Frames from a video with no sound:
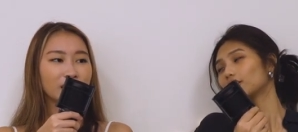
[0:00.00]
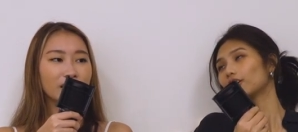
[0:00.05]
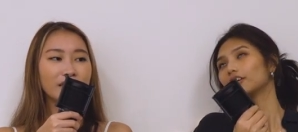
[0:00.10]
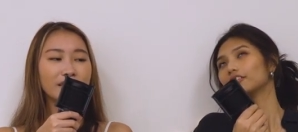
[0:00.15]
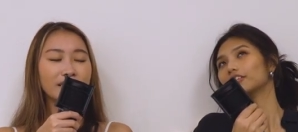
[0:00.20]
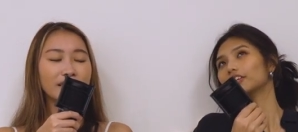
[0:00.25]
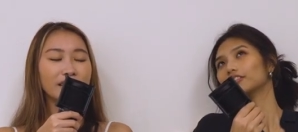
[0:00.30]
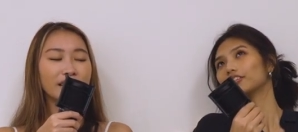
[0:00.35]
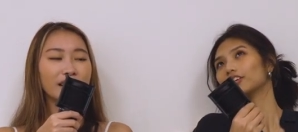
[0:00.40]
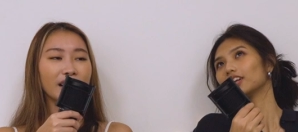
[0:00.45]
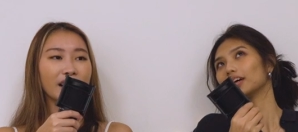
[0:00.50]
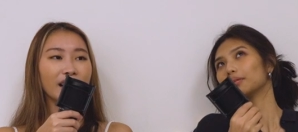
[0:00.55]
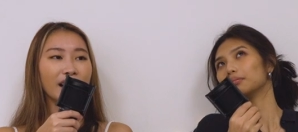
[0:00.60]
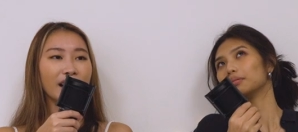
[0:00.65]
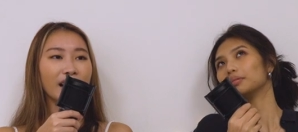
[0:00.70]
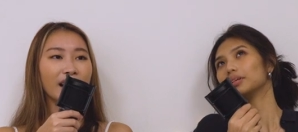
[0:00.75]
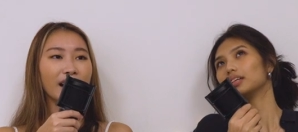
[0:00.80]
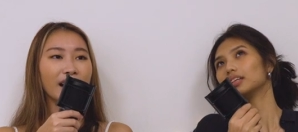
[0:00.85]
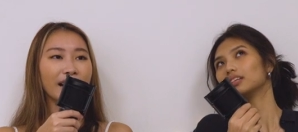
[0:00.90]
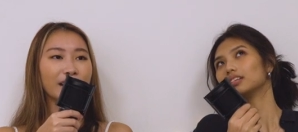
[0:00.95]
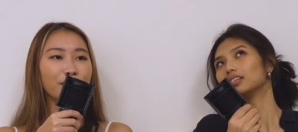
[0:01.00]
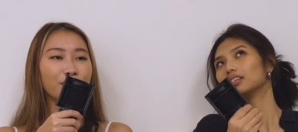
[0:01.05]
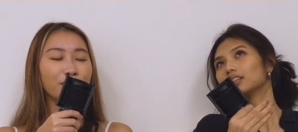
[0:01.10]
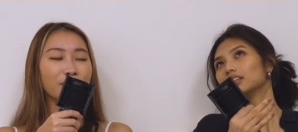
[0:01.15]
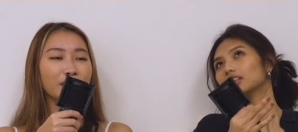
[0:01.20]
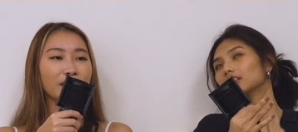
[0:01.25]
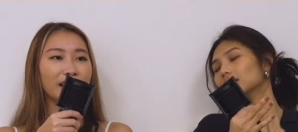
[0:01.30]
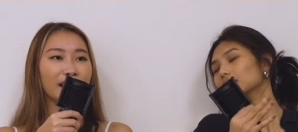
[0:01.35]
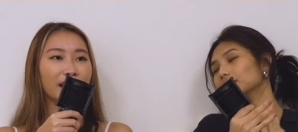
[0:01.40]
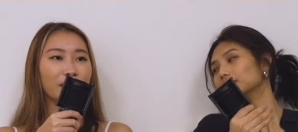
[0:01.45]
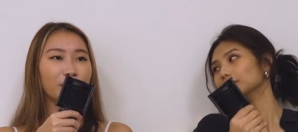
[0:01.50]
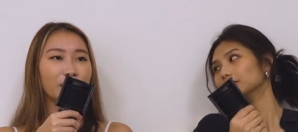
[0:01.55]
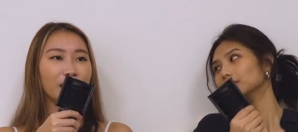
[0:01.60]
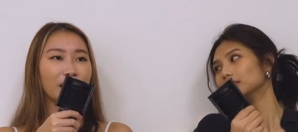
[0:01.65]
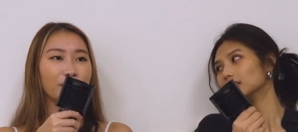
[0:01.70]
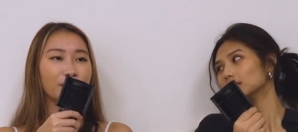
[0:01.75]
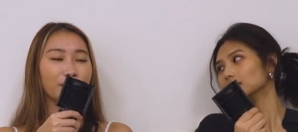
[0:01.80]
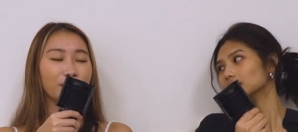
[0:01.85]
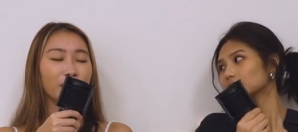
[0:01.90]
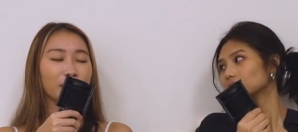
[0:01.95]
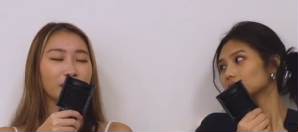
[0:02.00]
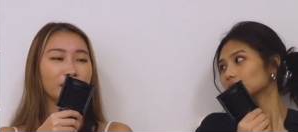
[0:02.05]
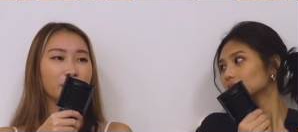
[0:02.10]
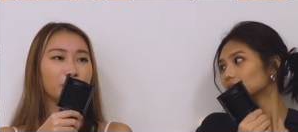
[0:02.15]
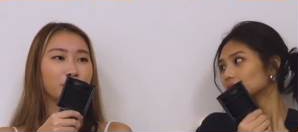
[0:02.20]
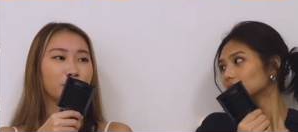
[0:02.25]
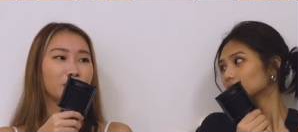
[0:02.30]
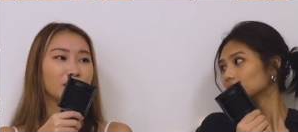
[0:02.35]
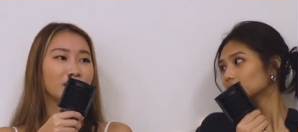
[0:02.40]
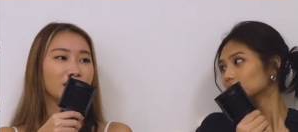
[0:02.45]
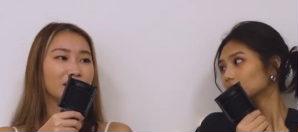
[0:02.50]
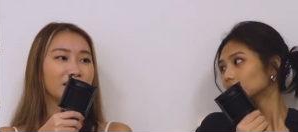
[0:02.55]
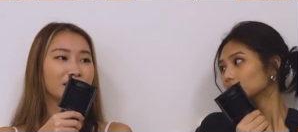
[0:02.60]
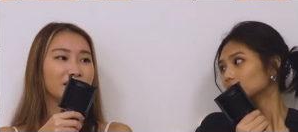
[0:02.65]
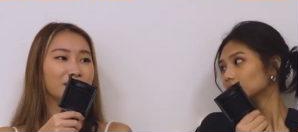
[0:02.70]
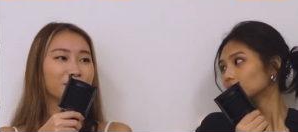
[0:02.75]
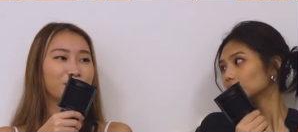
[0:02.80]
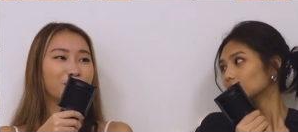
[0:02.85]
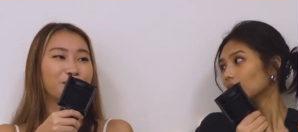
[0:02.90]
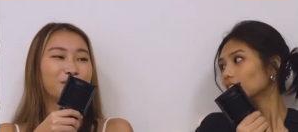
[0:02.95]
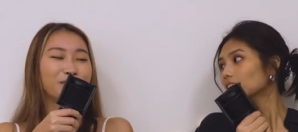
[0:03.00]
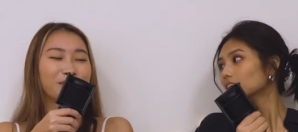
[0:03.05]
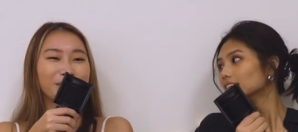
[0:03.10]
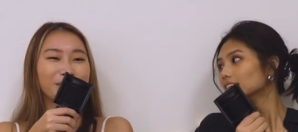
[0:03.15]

Speaker 1: Not even for like maybe. I feel like I would years. have gotten bullied. Huh?